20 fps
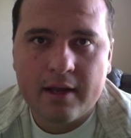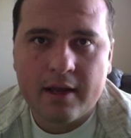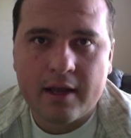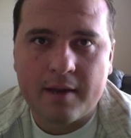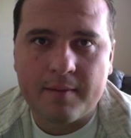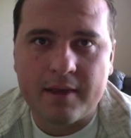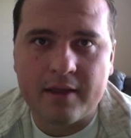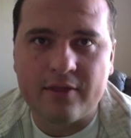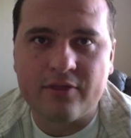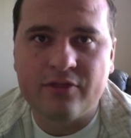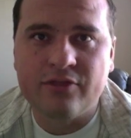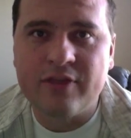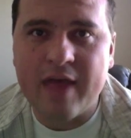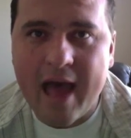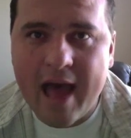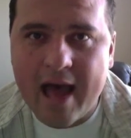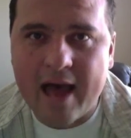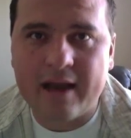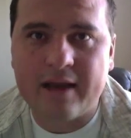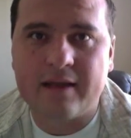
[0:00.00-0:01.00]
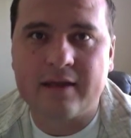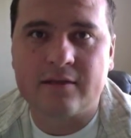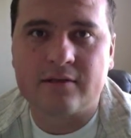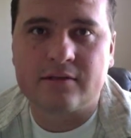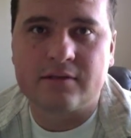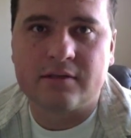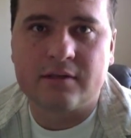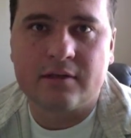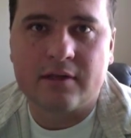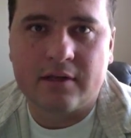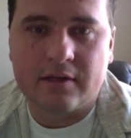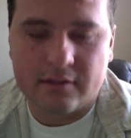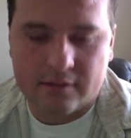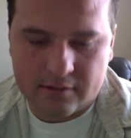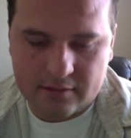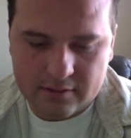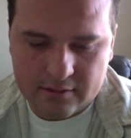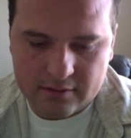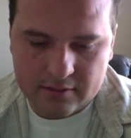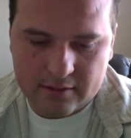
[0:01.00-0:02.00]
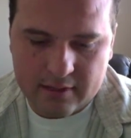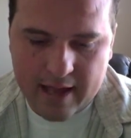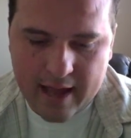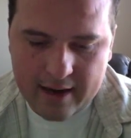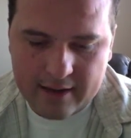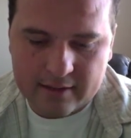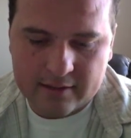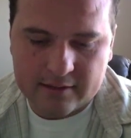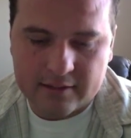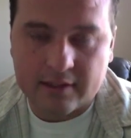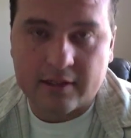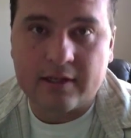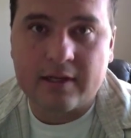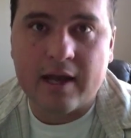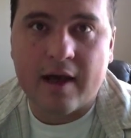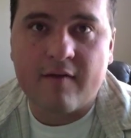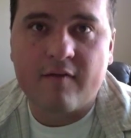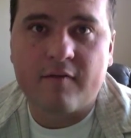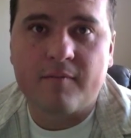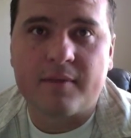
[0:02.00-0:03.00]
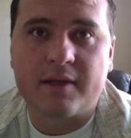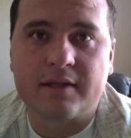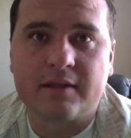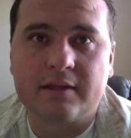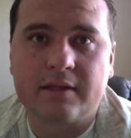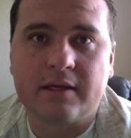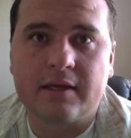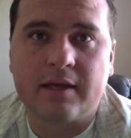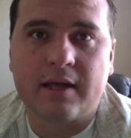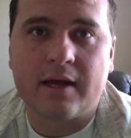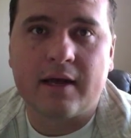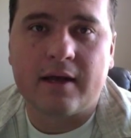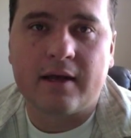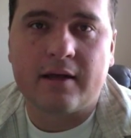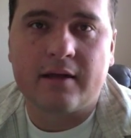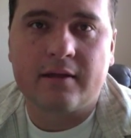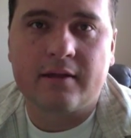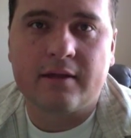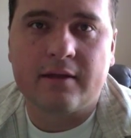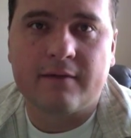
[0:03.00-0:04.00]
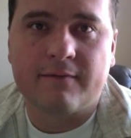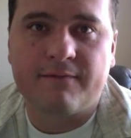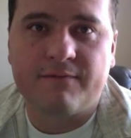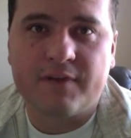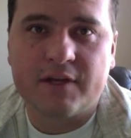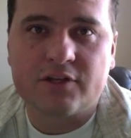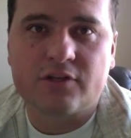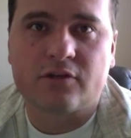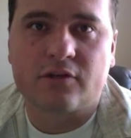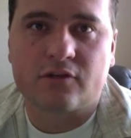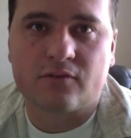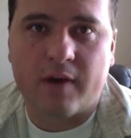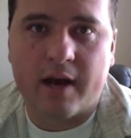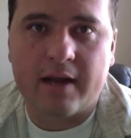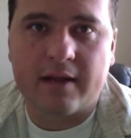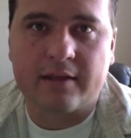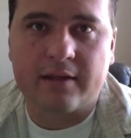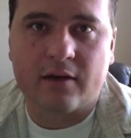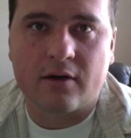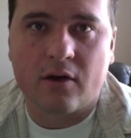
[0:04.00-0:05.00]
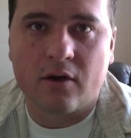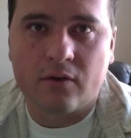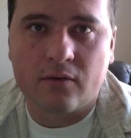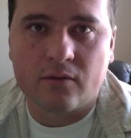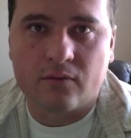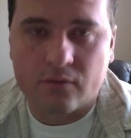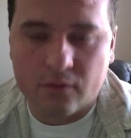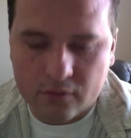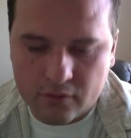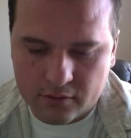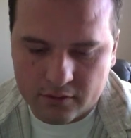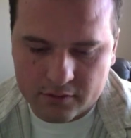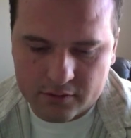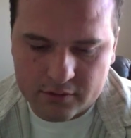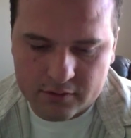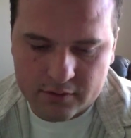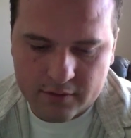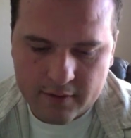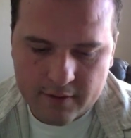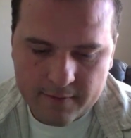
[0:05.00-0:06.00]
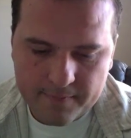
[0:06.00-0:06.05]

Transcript: I mean, that is the government, the officials writing their own rules.